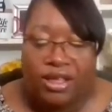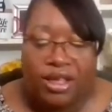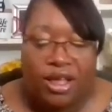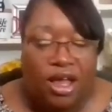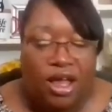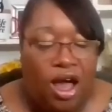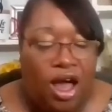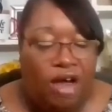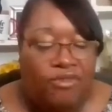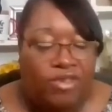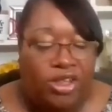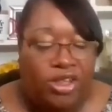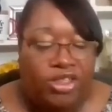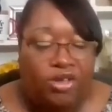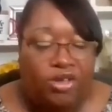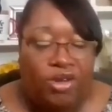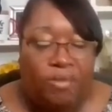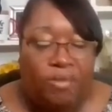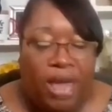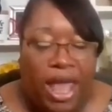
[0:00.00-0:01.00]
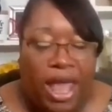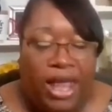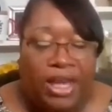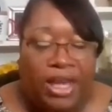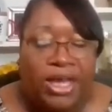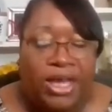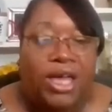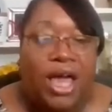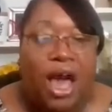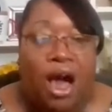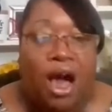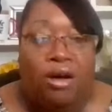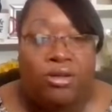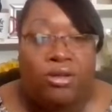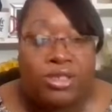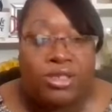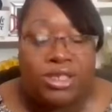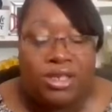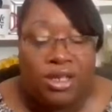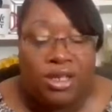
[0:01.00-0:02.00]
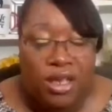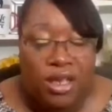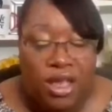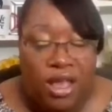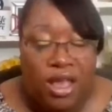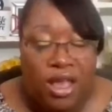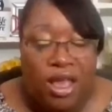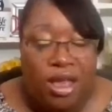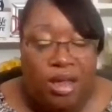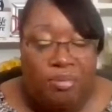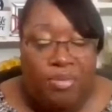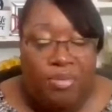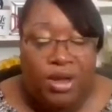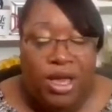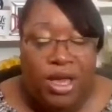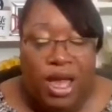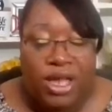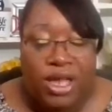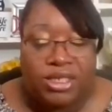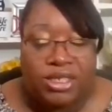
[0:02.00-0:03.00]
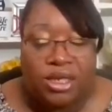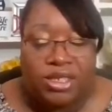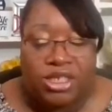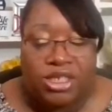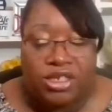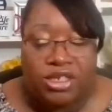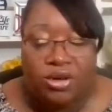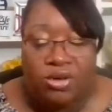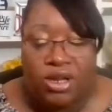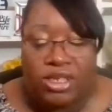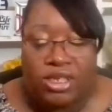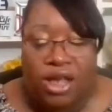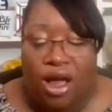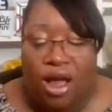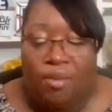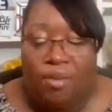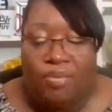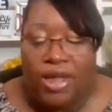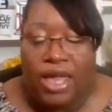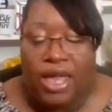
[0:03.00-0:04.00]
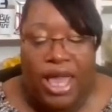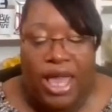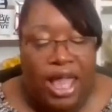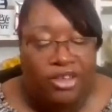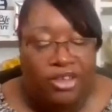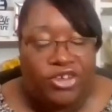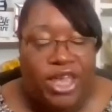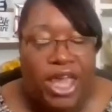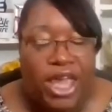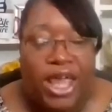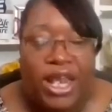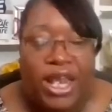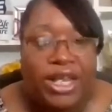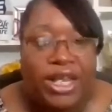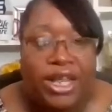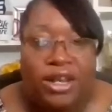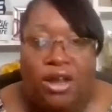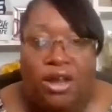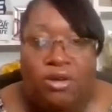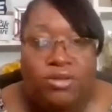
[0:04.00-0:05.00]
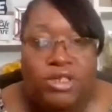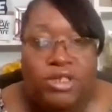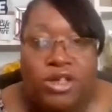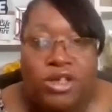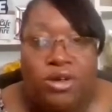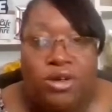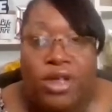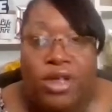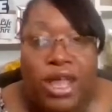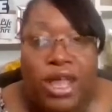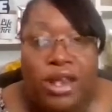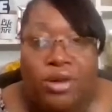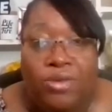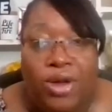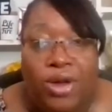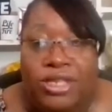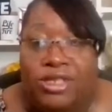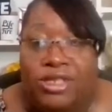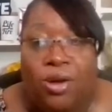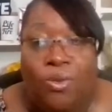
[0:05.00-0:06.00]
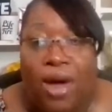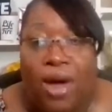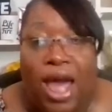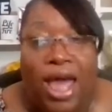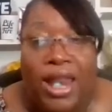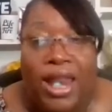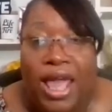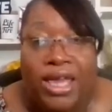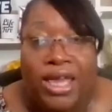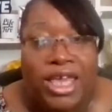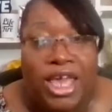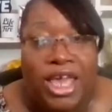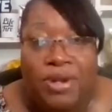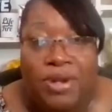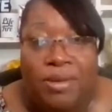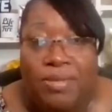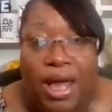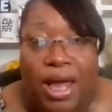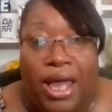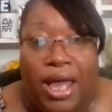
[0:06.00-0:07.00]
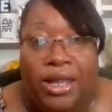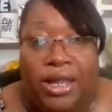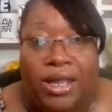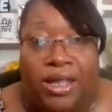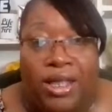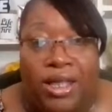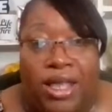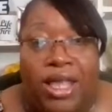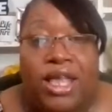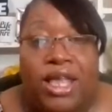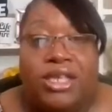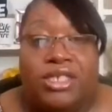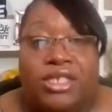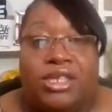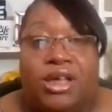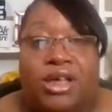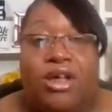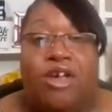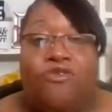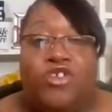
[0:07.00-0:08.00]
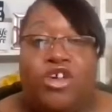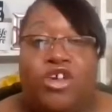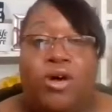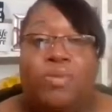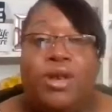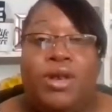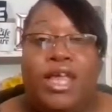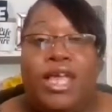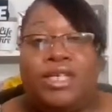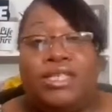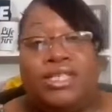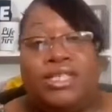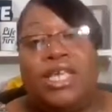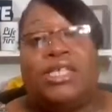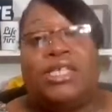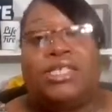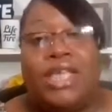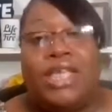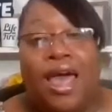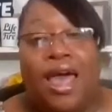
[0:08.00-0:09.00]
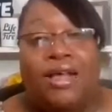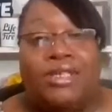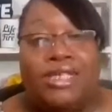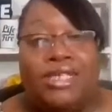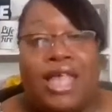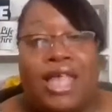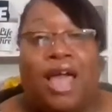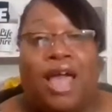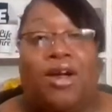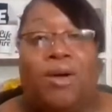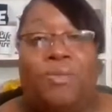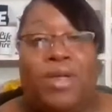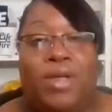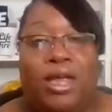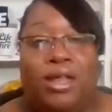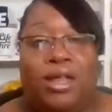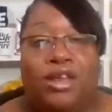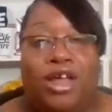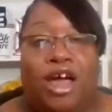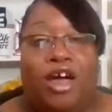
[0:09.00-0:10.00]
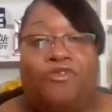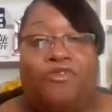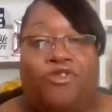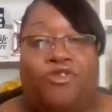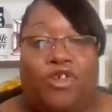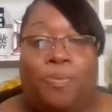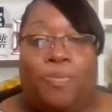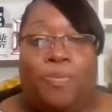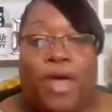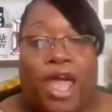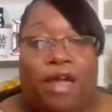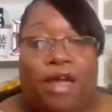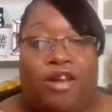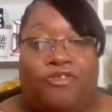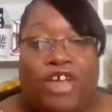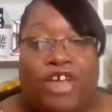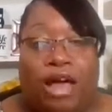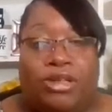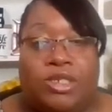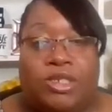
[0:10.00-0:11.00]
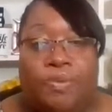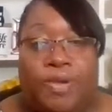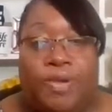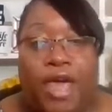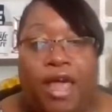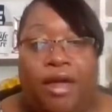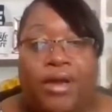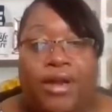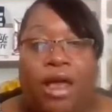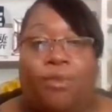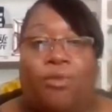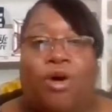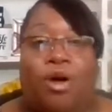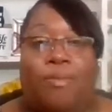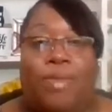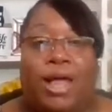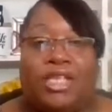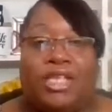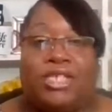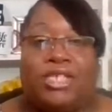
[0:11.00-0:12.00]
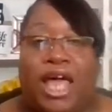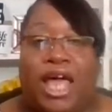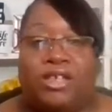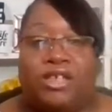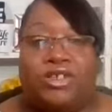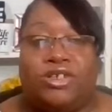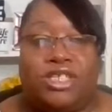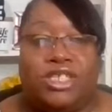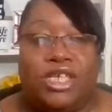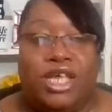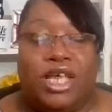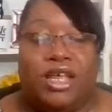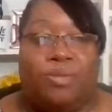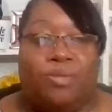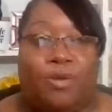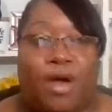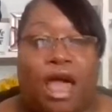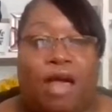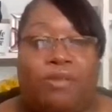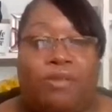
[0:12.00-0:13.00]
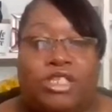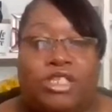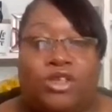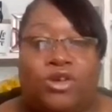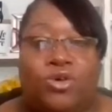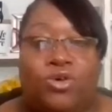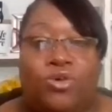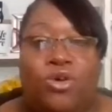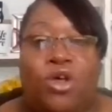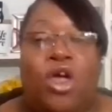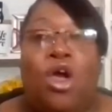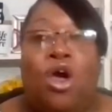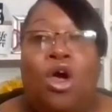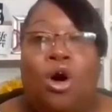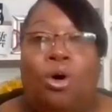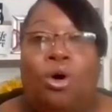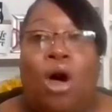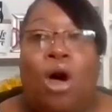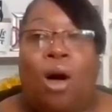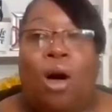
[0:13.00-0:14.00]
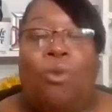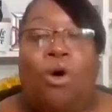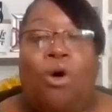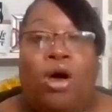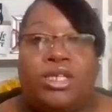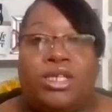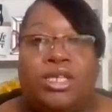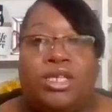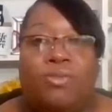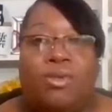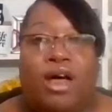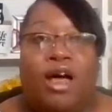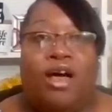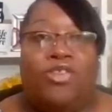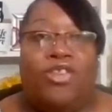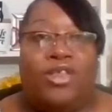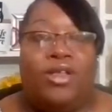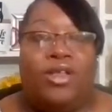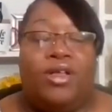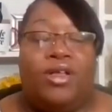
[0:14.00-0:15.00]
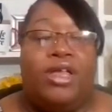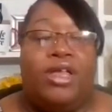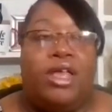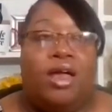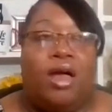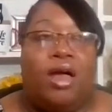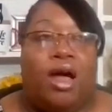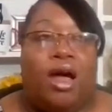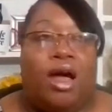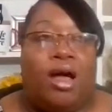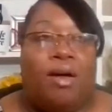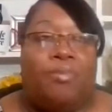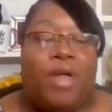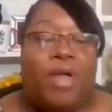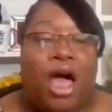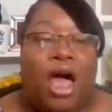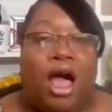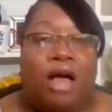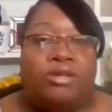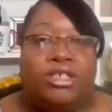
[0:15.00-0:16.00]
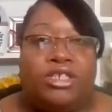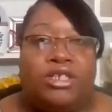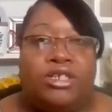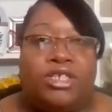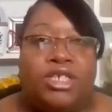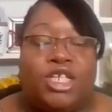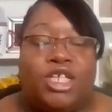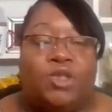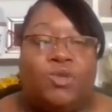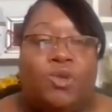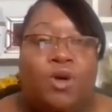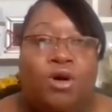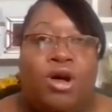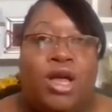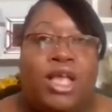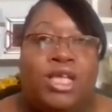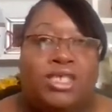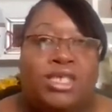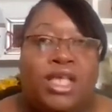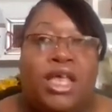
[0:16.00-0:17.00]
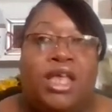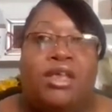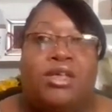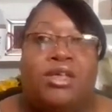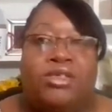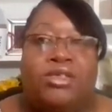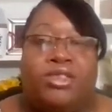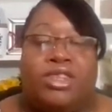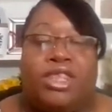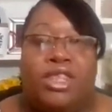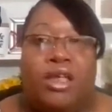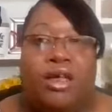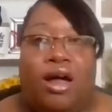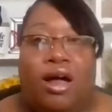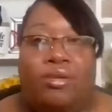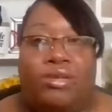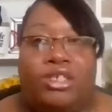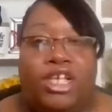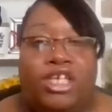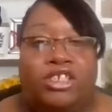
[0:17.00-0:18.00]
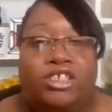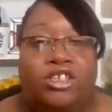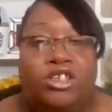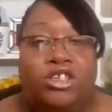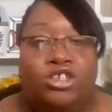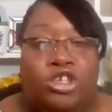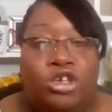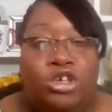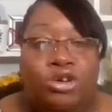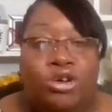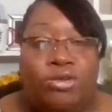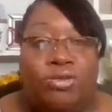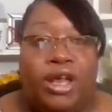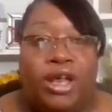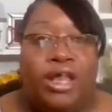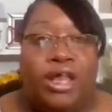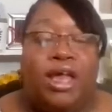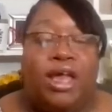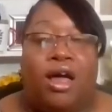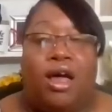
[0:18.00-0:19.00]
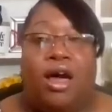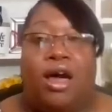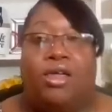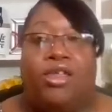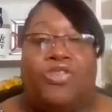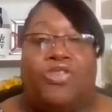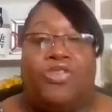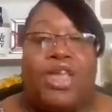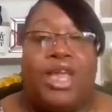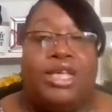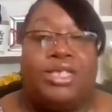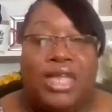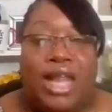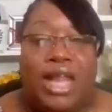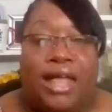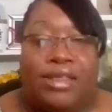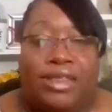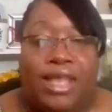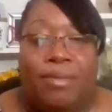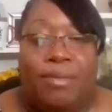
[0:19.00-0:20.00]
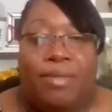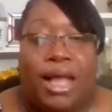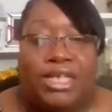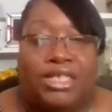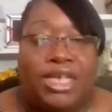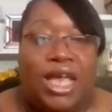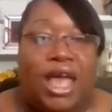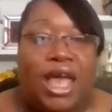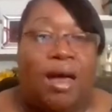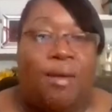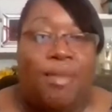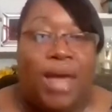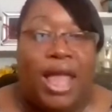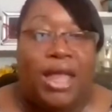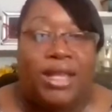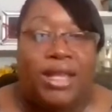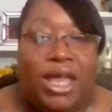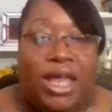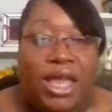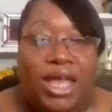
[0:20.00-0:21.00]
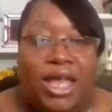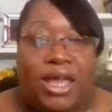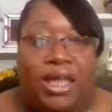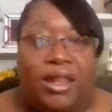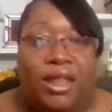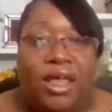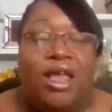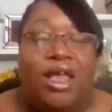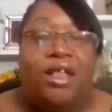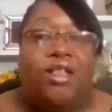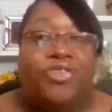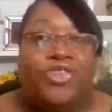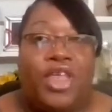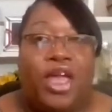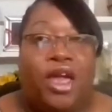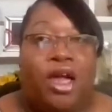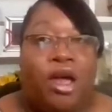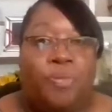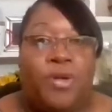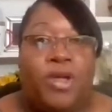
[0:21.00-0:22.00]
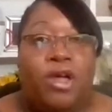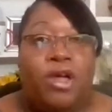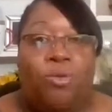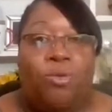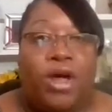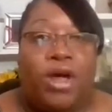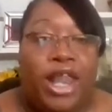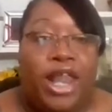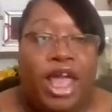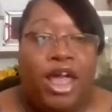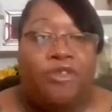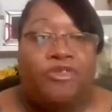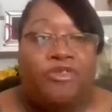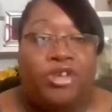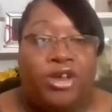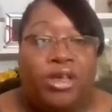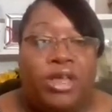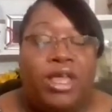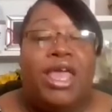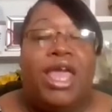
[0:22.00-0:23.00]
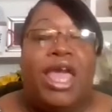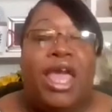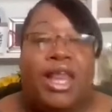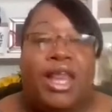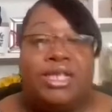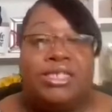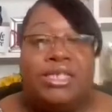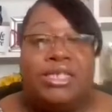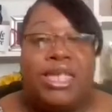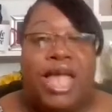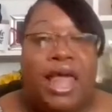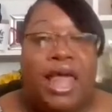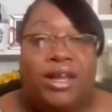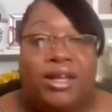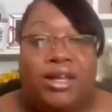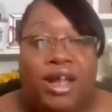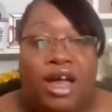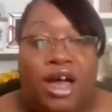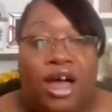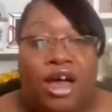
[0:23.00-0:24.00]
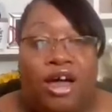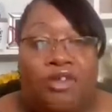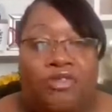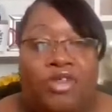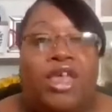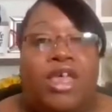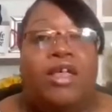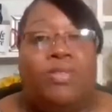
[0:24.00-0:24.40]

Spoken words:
cover the remaining costs because the students aren't being educated at the local school anyway. So why are they keeping the money? So if you believe $6,000 is not going to be enough for a parent, if I was a parent, I want my child to attend a private school, or I wanted some other options as far as additional tutoring, other things that I think my child might need, therapy or whatever, and it's not enough,